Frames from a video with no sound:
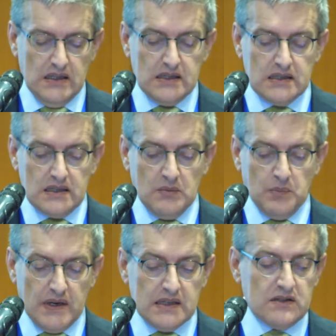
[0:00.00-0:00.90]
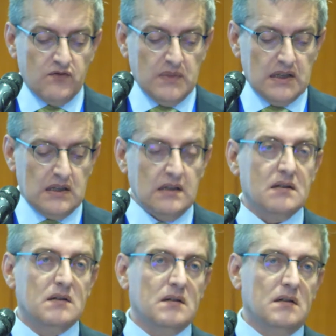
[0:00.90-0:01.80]
This is an impressive
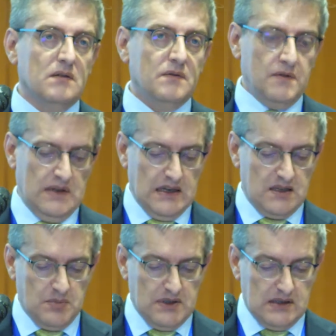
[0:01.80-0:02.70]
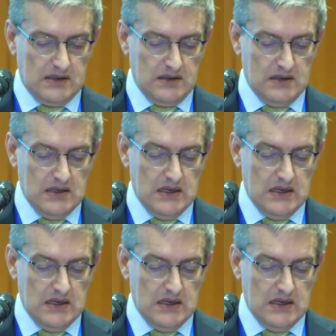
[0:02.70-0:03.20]
meeting of experts